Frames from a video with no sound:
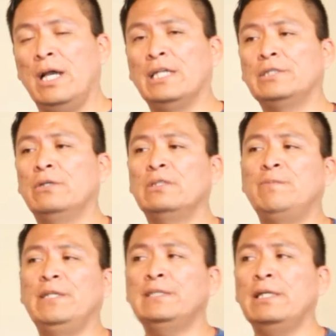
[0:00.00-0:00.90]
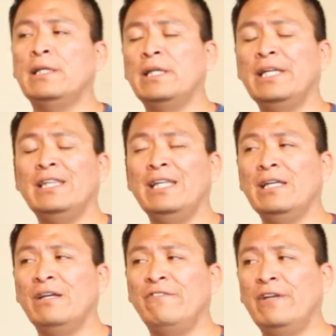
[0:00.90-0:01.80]
And so it's basically
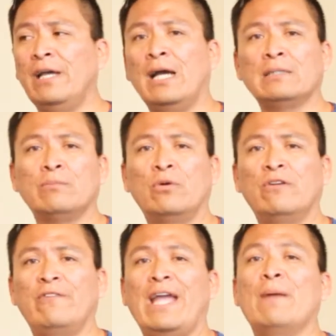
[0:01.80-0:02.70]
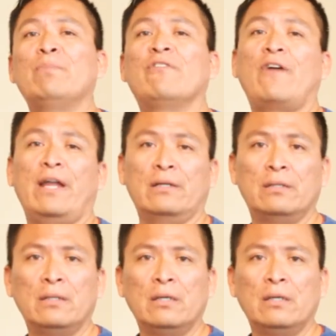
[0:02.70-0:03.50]
thinking of it as more of amplifying.